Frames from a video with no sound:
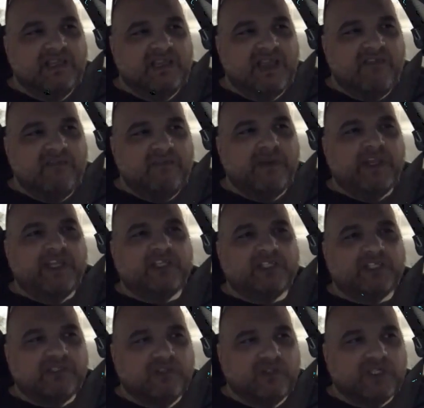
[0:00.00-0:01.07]
everybody
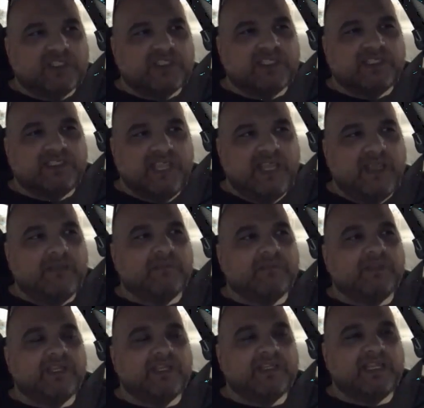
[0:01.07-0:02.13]
just looks the same.
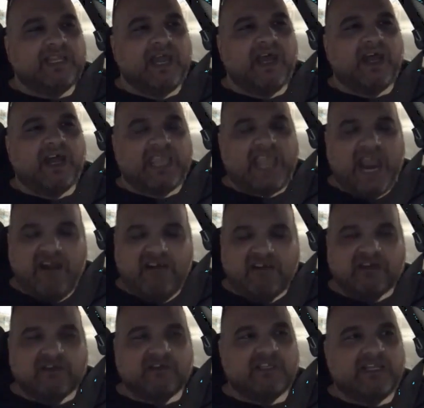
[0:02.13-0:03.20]
They're not a
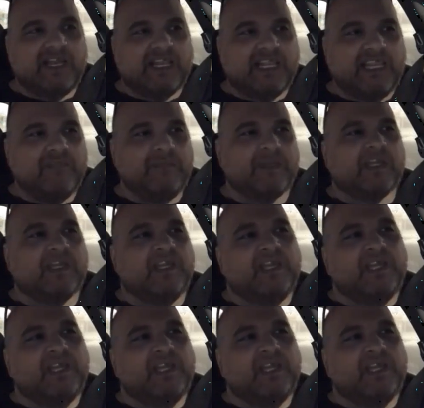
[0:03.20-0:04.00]
character. They're not a gimmick.